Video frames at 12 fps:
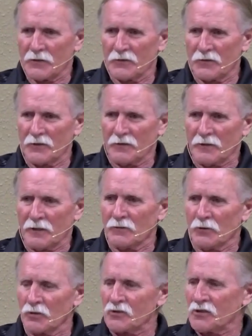It, it
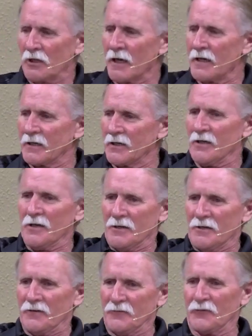looks like
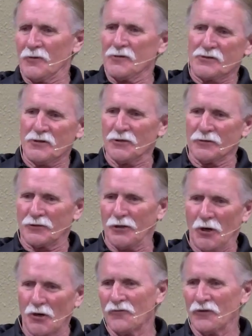the first year of
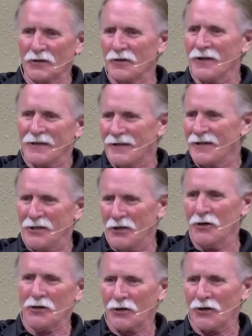COVID,
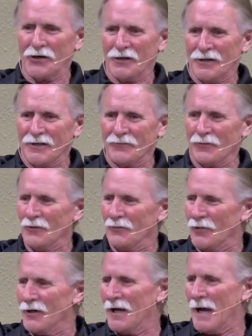here, what,
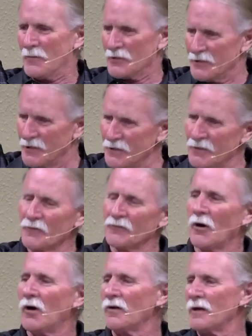what happened here,
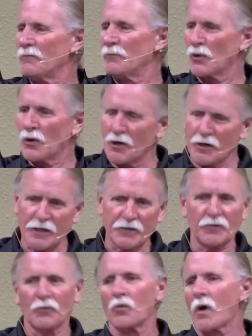all that burning and
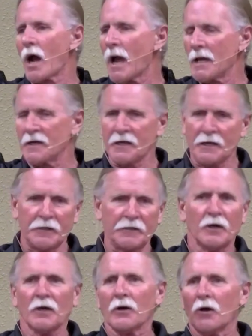the rioting and
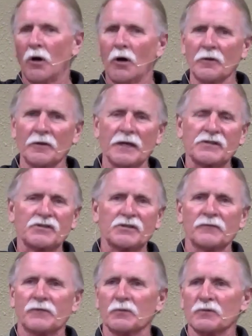all of that
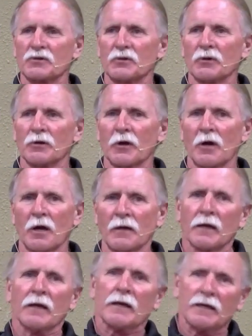stuff that was going on,
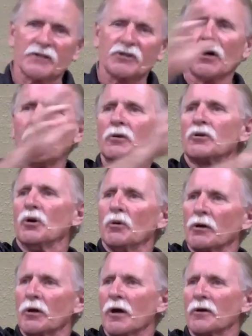it's all
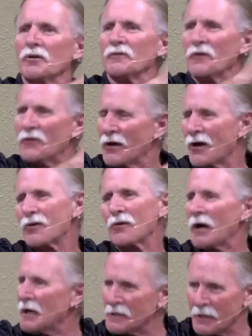going on over there
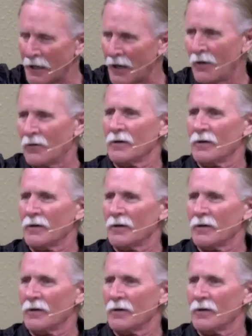right now.